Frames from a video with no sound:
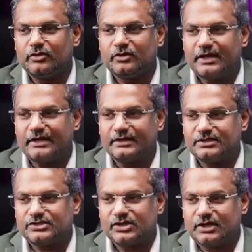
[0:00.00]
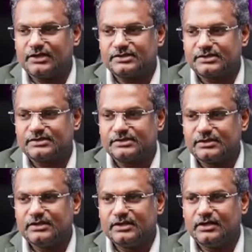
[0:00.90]
wall or anchor charts,
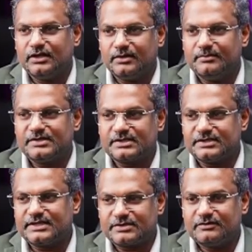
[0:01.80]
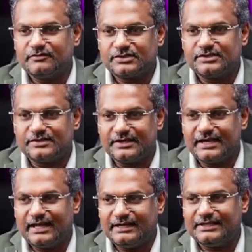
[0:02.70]
misconception versus
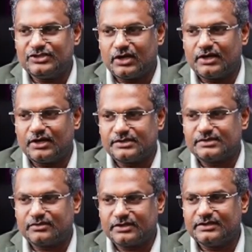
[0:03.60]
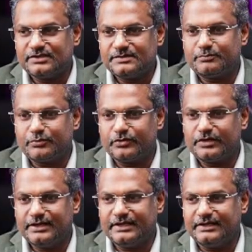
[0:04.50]
reality charts. Okay, this is
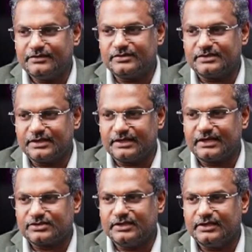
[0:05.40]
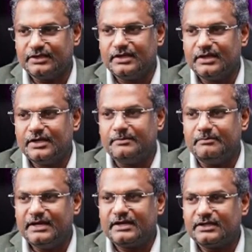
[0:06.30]
pretty interesting actually.
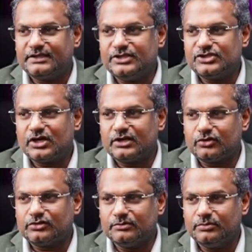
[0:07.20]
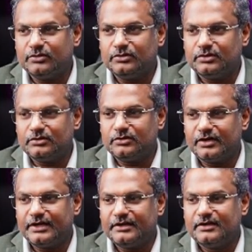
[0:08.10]
Make a T-chart on the board.
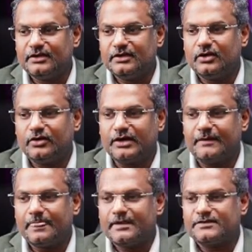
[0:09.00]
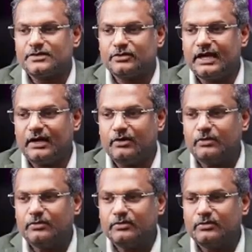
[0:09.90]
All right. Okay, so
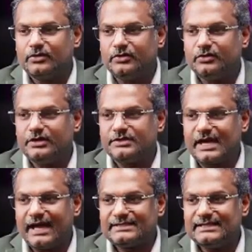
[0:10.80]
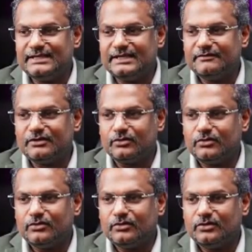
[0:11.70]
now it's actually given
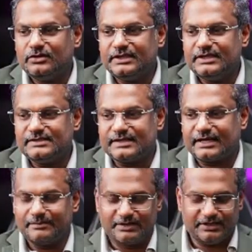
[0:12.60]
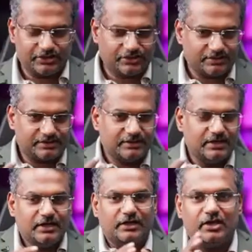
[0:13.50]
all these recommendations.
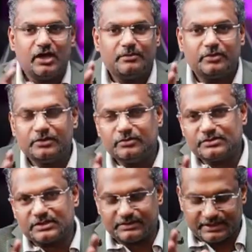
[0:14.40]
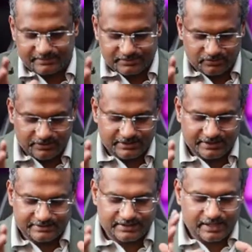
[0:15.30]
Now I'm going to do something absolutely
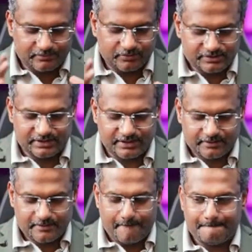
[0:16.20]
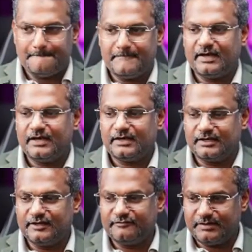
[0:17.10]
crazy. I'm going to say,
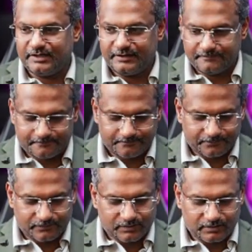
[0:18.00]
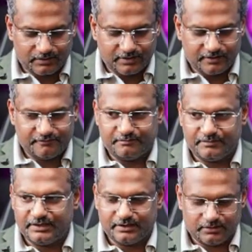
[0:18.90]
give me
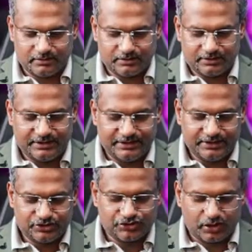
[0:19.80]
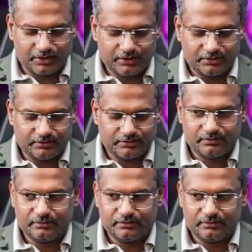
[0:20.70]
a T-chart